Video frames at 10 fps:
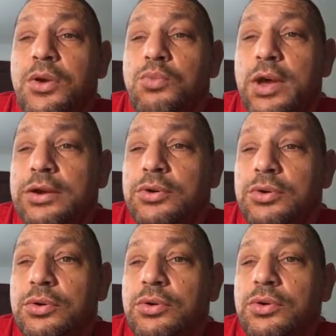
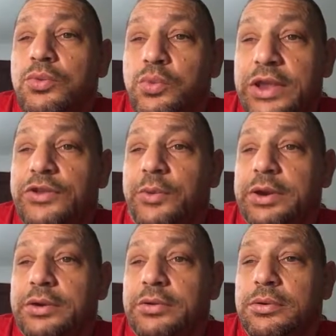when we do
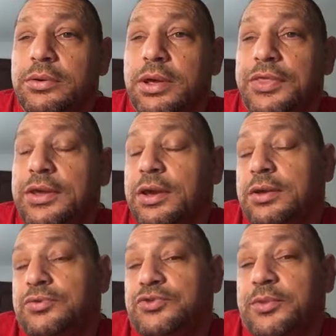it, I think
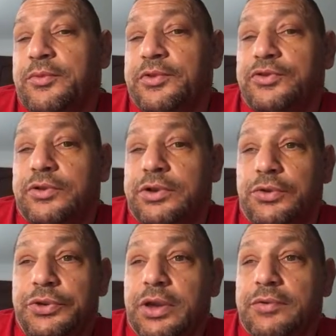some of us are
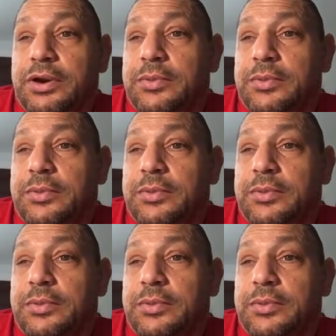guilty of it.